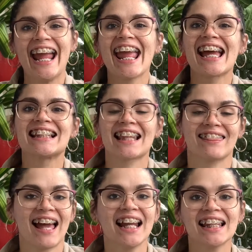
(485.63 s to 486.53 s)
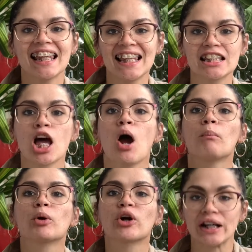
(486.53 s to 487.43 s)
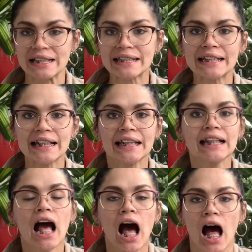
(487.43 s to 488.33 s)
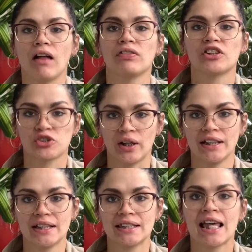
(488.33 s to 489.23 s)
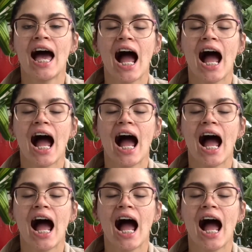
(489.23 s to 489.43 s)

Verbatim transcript: and that is procrastinating on the trellis.